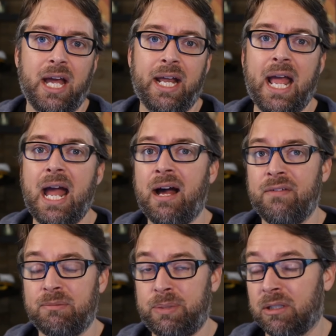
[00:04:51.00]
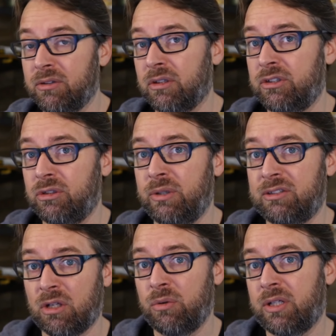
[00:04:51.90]
and have the builder do
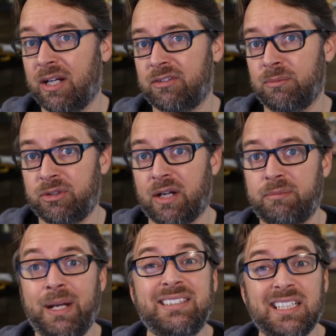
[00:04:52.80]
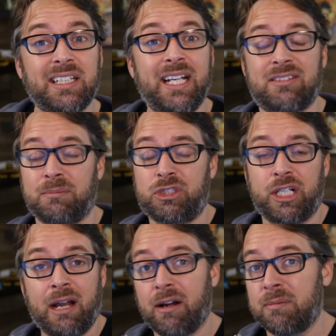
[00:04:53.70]
its own custom stuff. Basically, it's a
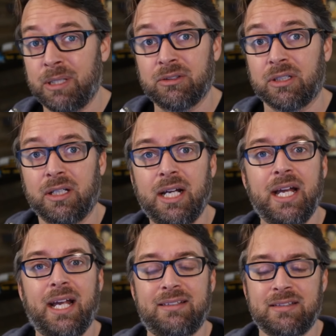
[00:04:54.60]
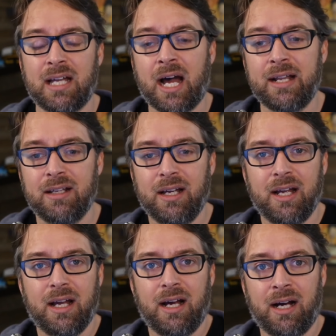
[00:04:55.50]
generic builder. It's not
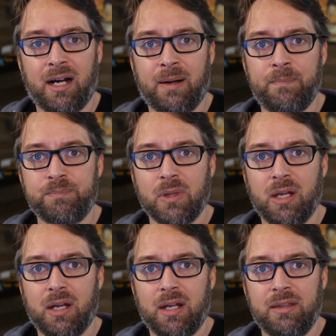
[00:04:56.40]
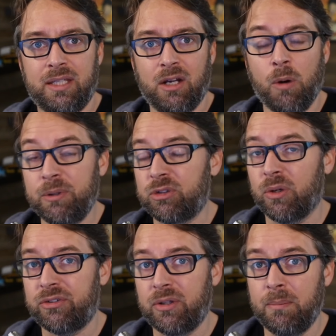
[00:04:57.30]
the open
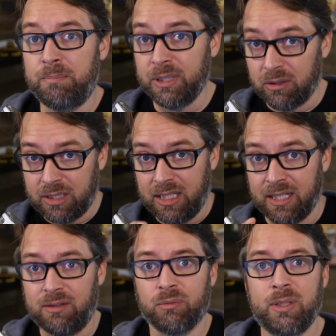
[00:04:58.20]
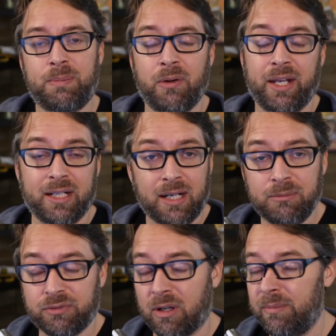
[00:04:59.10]
source build kit repo that it
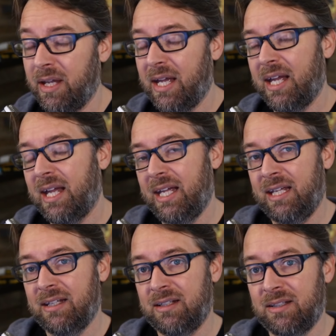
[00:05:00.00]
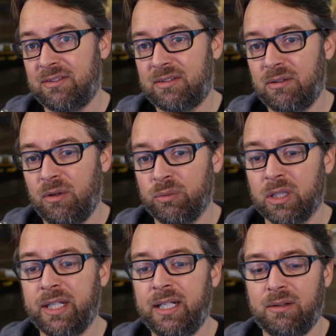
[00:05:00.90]
comes from is
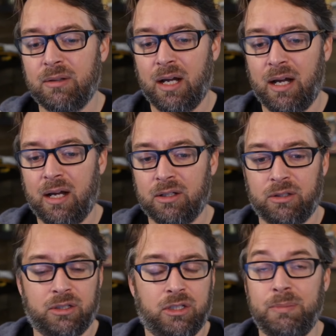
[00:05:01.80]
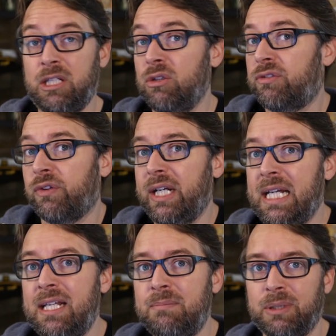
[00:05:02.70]
really could be used for
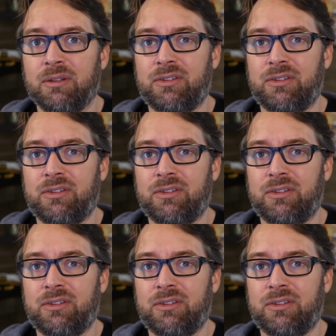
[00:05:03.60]
any build